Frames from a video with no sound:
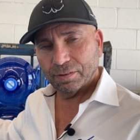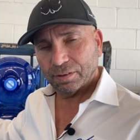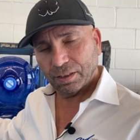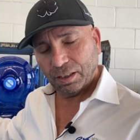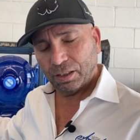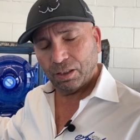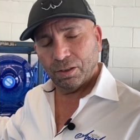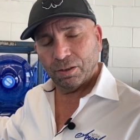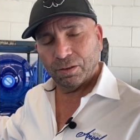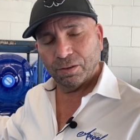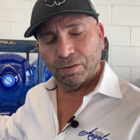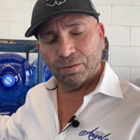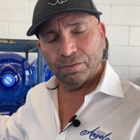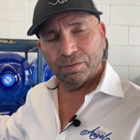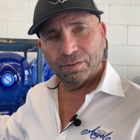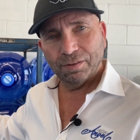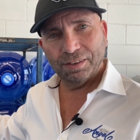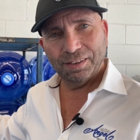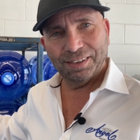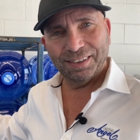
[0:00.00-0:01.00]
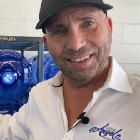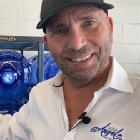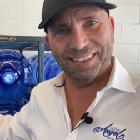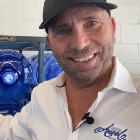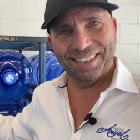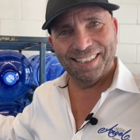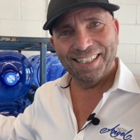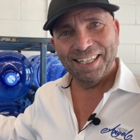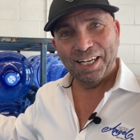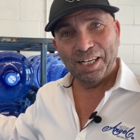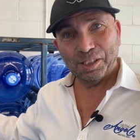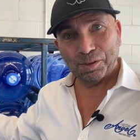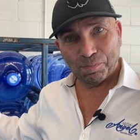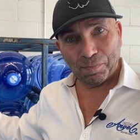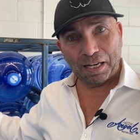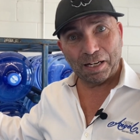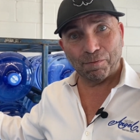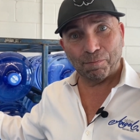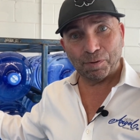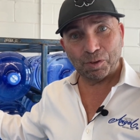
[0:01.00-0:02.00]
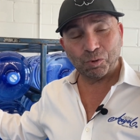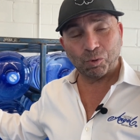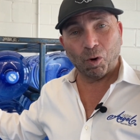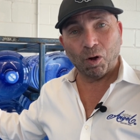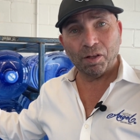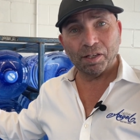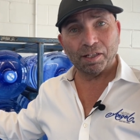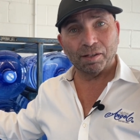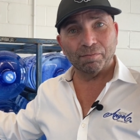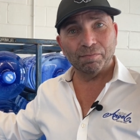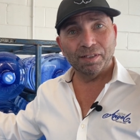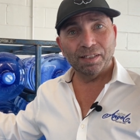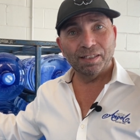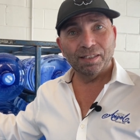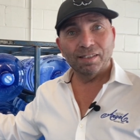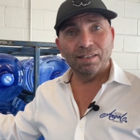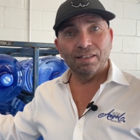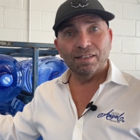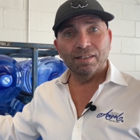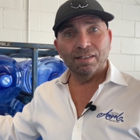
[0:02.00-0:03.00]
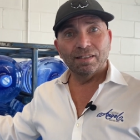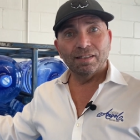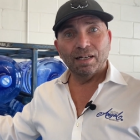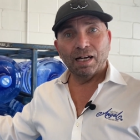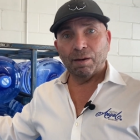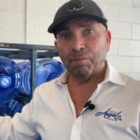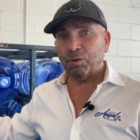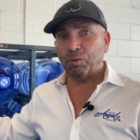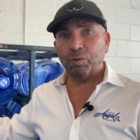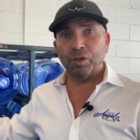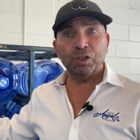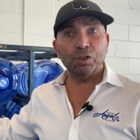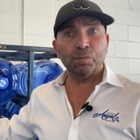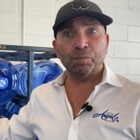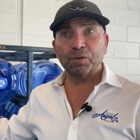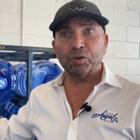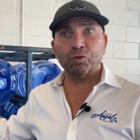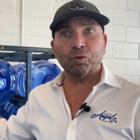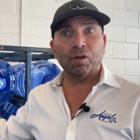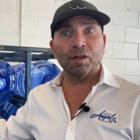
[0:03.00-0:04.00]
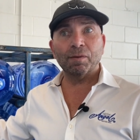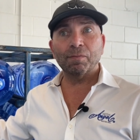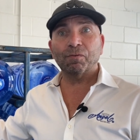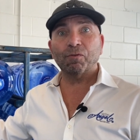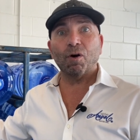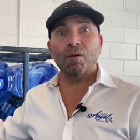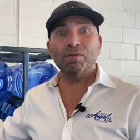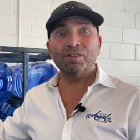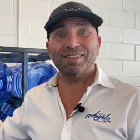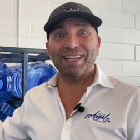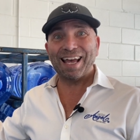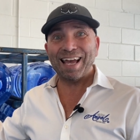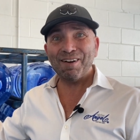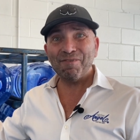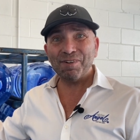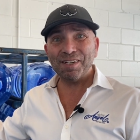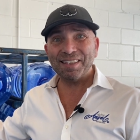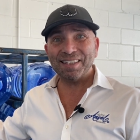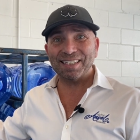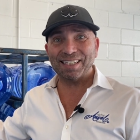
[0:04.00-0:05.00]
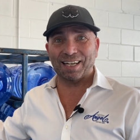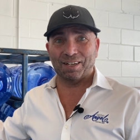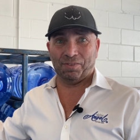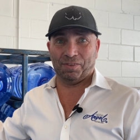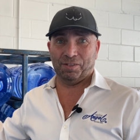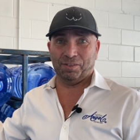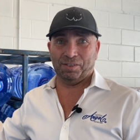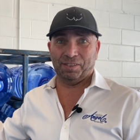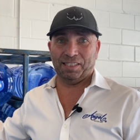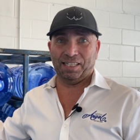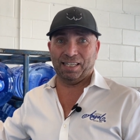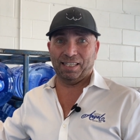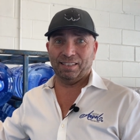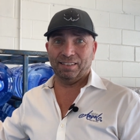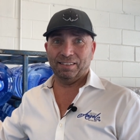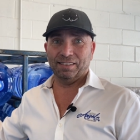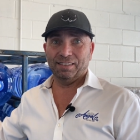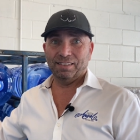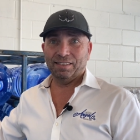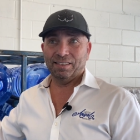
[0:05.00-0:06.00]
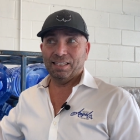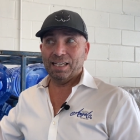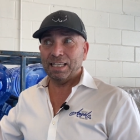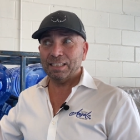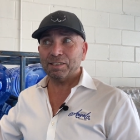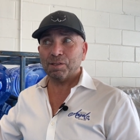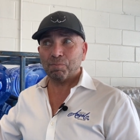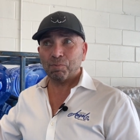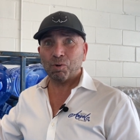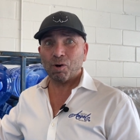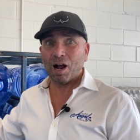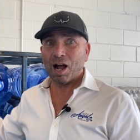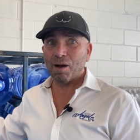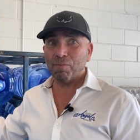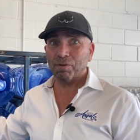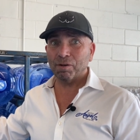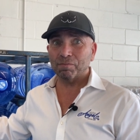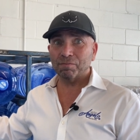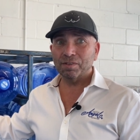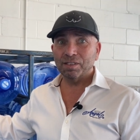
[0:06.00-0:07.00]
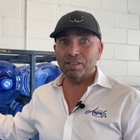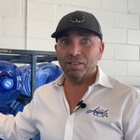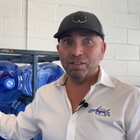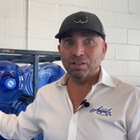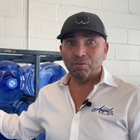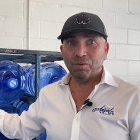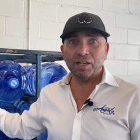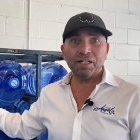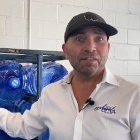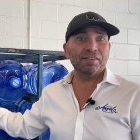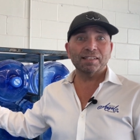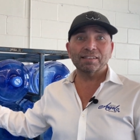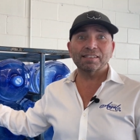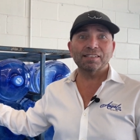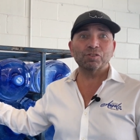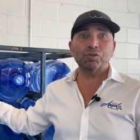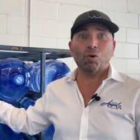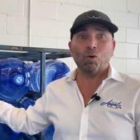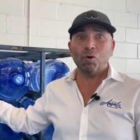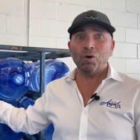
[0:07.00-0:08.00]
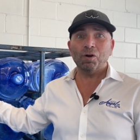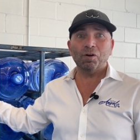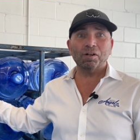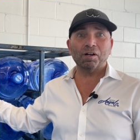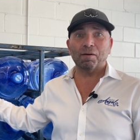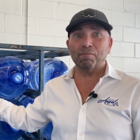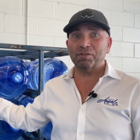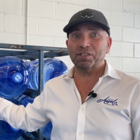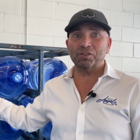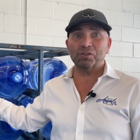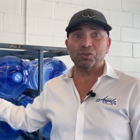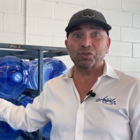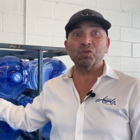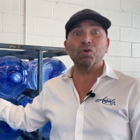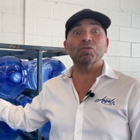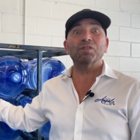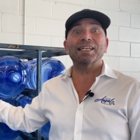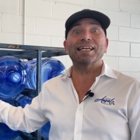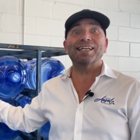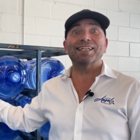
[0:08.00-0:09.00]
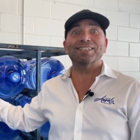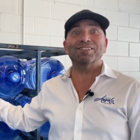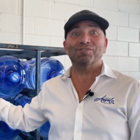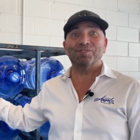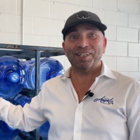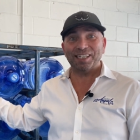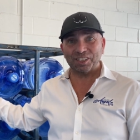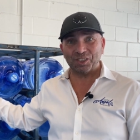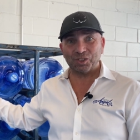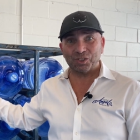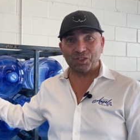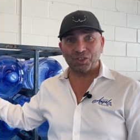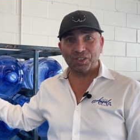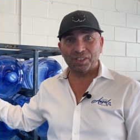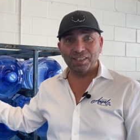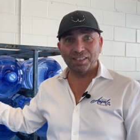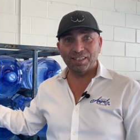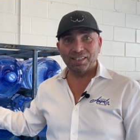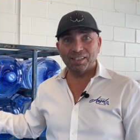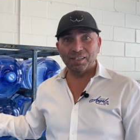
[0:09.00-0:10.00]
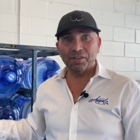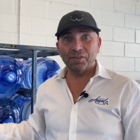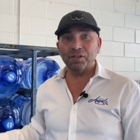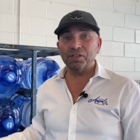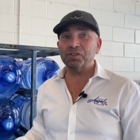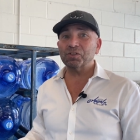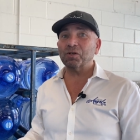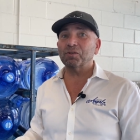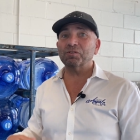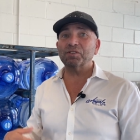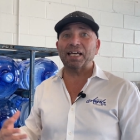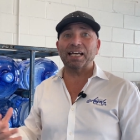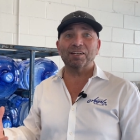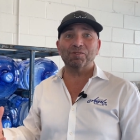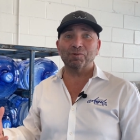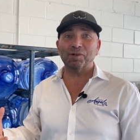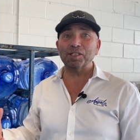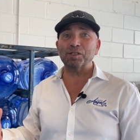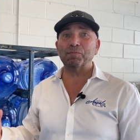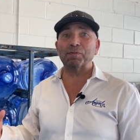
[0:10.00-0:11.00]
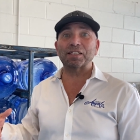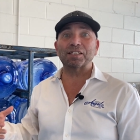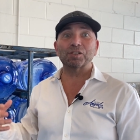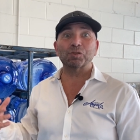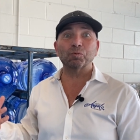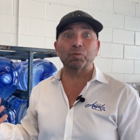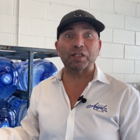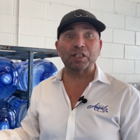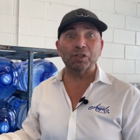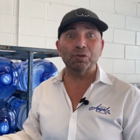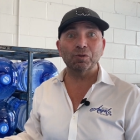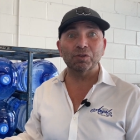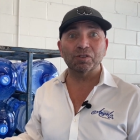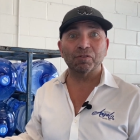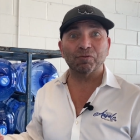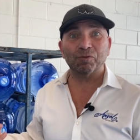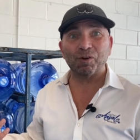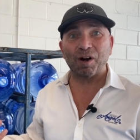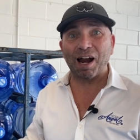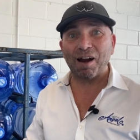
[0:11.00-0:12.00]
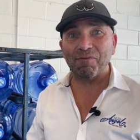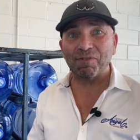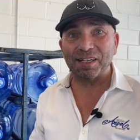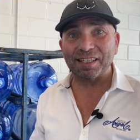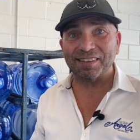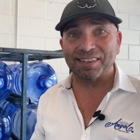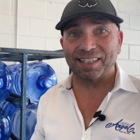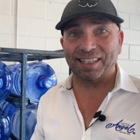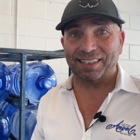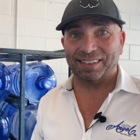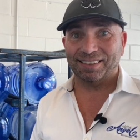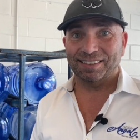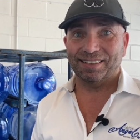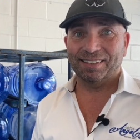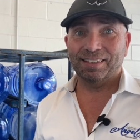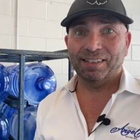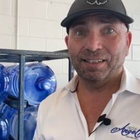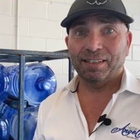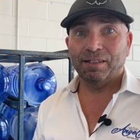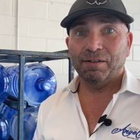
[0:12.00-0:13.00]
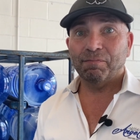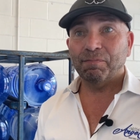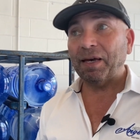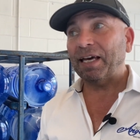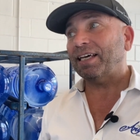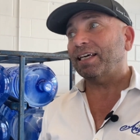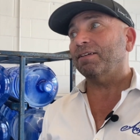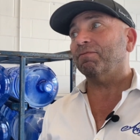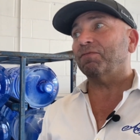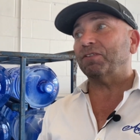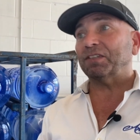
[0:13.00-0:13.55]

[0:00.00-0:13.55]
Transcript: Hello? It's made of petroleum. I mean, we use petroleum for almost everything out there today. It's a problem. Why do you think these oil companies are so dang rich? They're so dang rich because we use it for everything. Making